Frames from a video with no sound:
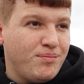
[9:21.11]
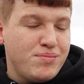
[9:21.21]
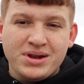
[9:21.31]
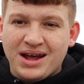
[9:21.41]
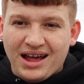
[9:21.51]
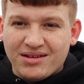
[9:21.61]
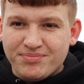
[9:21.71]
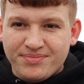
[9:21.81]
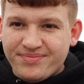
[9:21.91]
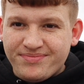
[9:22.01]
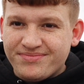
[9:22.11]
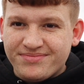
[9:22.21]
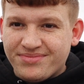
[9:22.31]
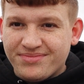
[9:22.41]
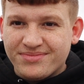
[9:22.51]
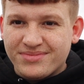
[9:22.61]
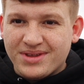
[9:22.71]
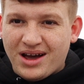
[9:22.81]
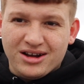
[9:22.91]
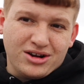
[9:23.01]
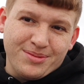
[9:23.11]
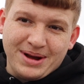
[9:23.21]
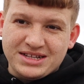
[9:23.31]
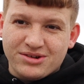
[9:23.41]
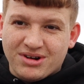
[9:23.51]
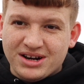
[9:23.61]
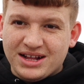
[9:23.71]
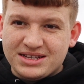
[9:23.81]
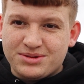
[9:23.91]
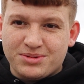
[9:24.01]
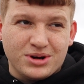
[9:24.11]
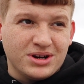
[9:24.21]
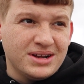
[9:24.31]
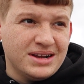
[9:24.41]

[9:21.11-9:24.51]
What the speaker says: But nah, I'll go back to the Ronin S tomorrow.